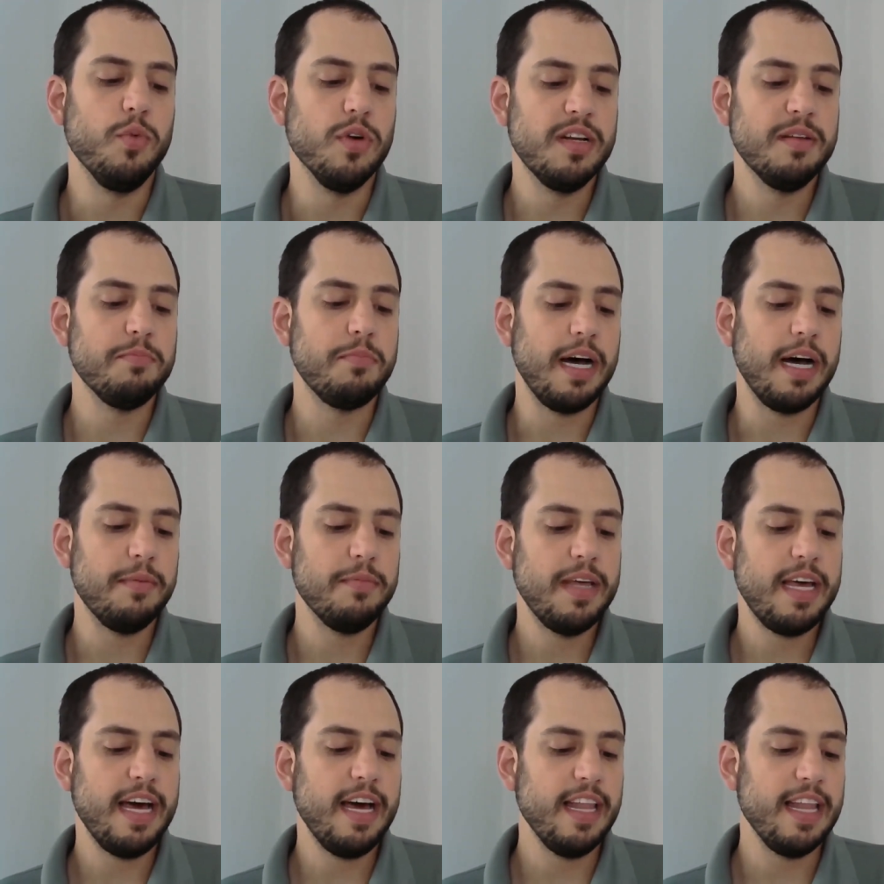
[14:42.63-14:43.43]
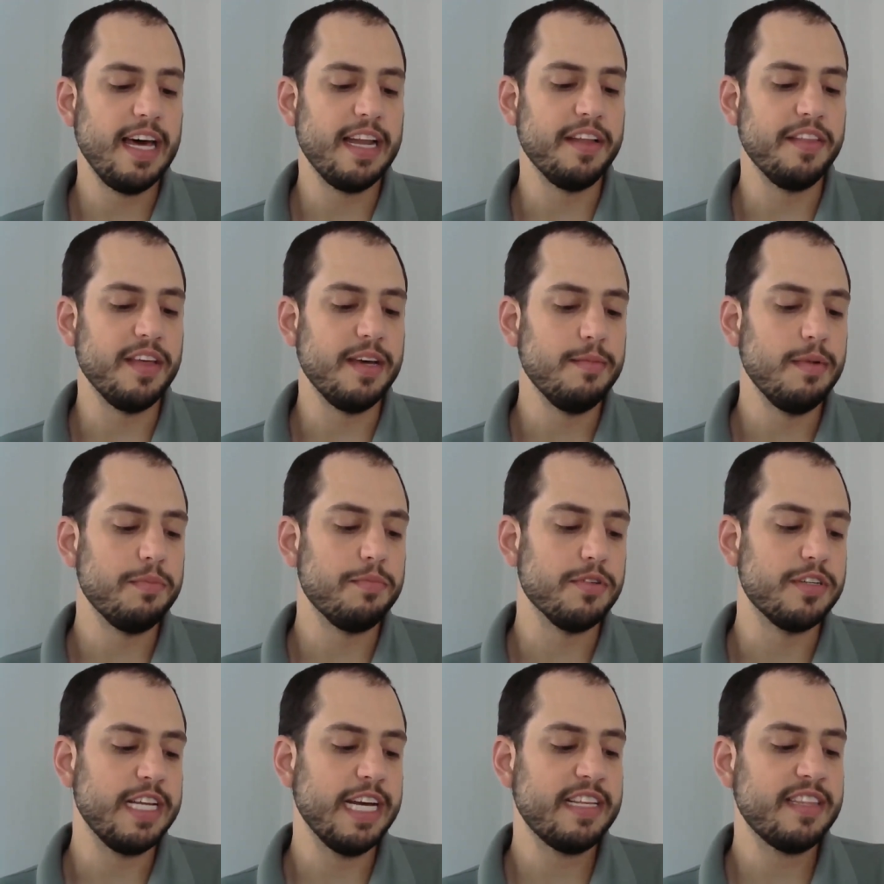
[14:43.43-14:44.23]
wouldn't bomb the hell out of them and
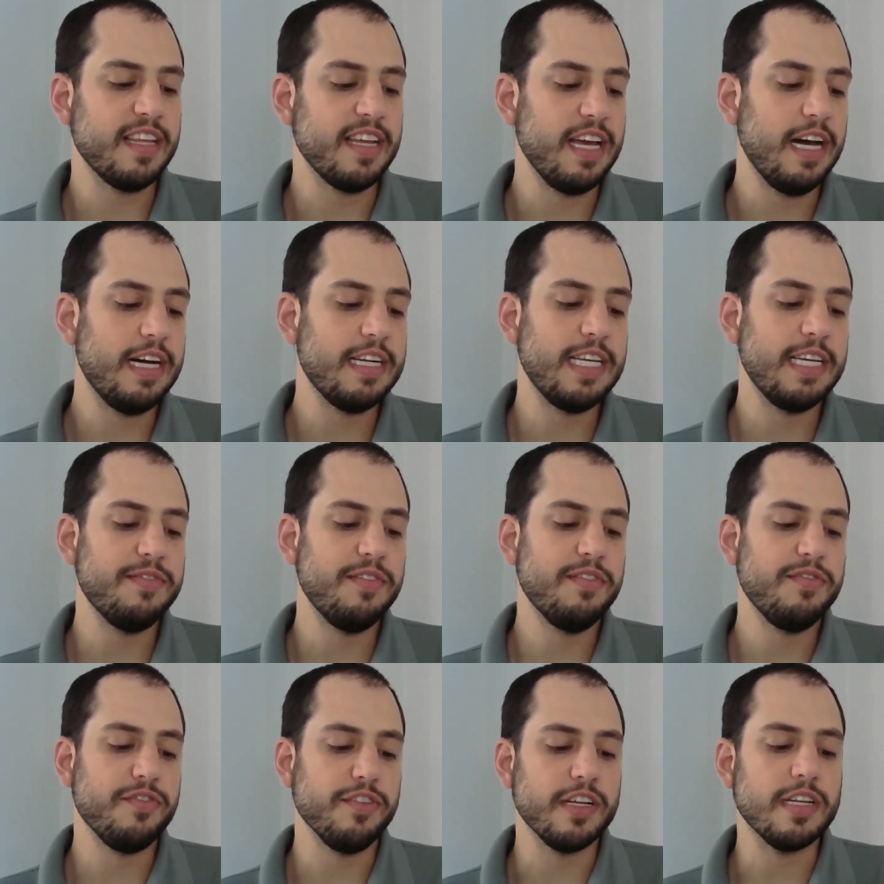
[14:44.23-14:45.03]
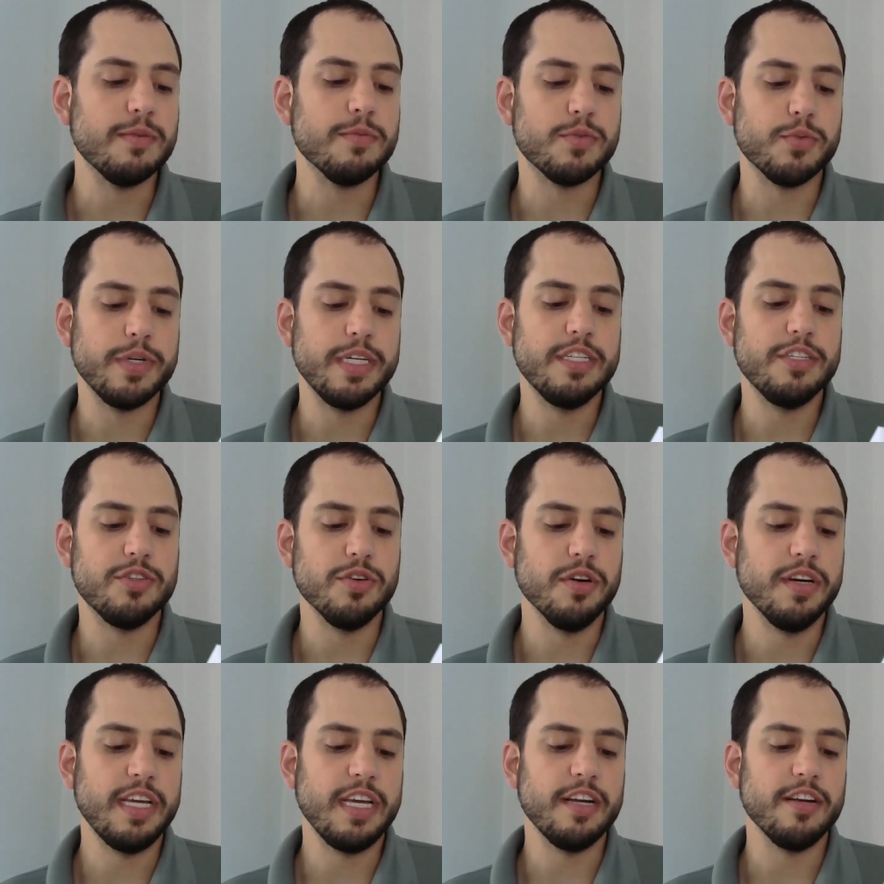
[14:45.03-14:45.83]
protect the God-given freedoms we
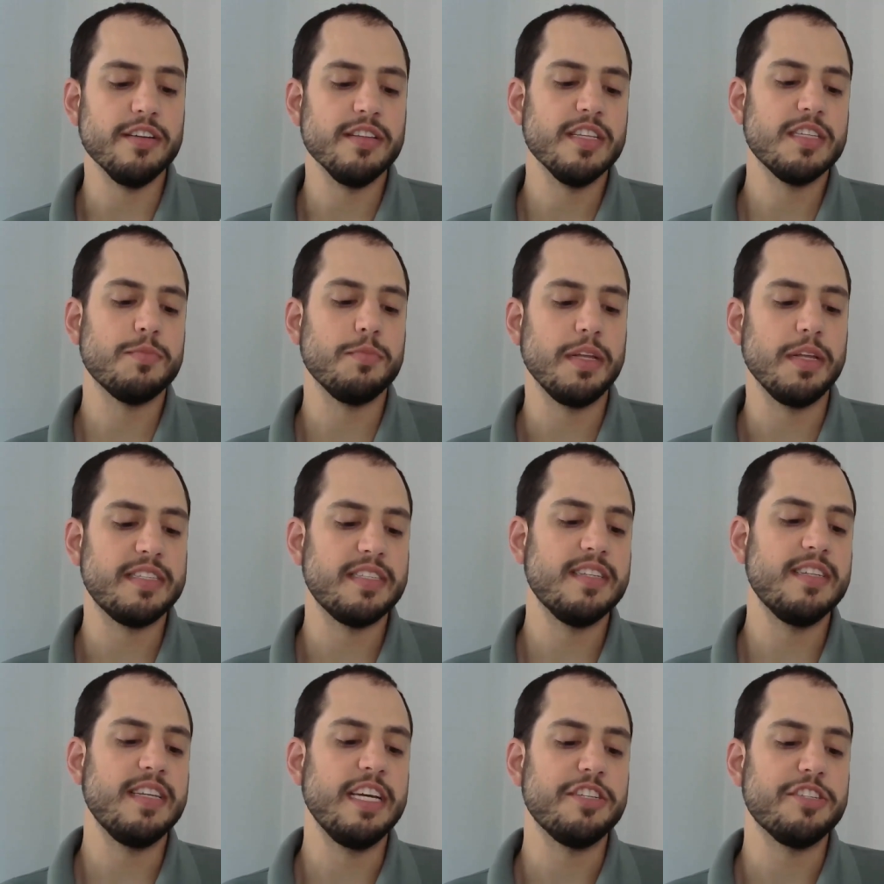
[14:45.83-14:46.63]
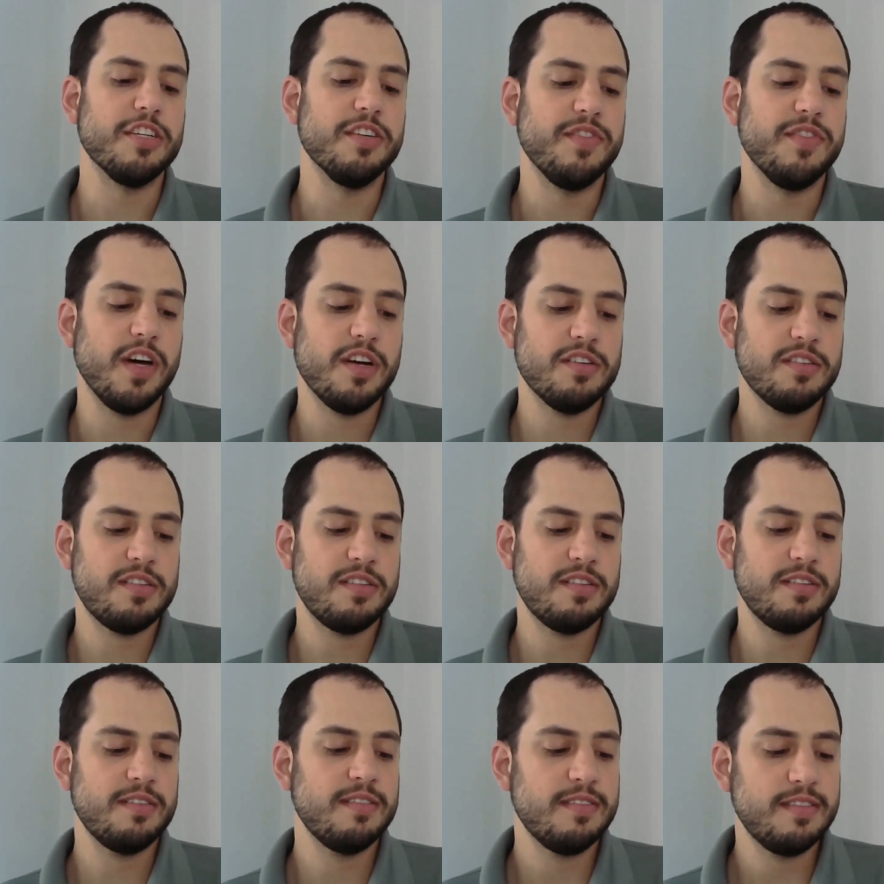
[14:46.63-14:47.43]
enjoy here in this blessed nation of
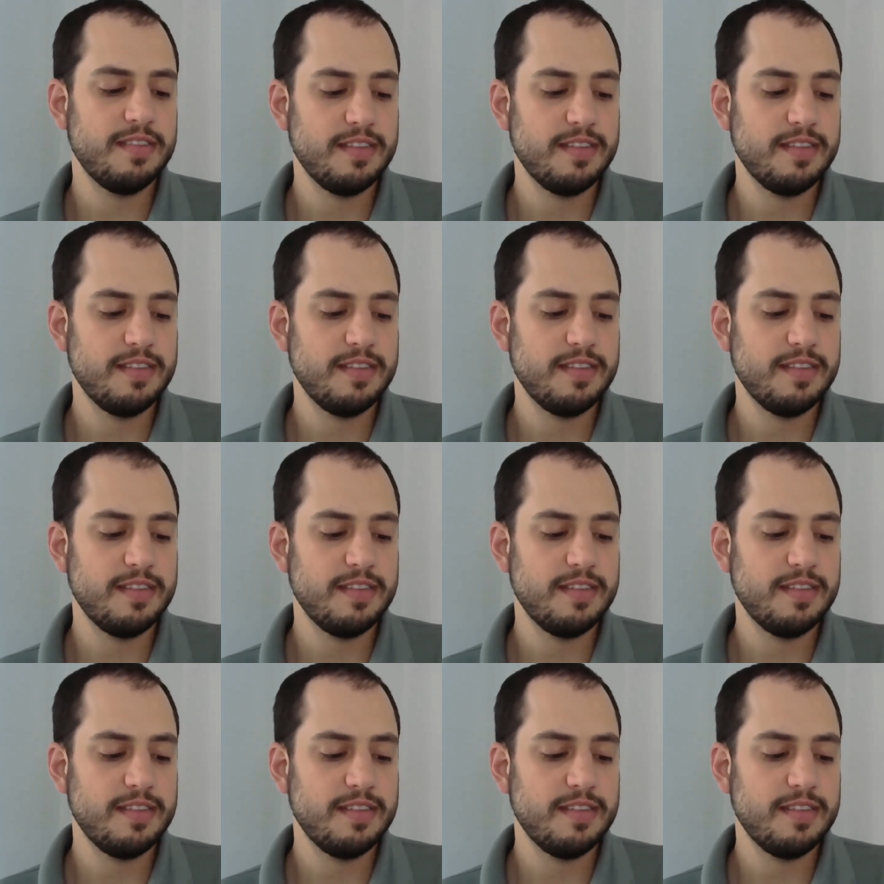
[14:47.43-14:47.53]
ours?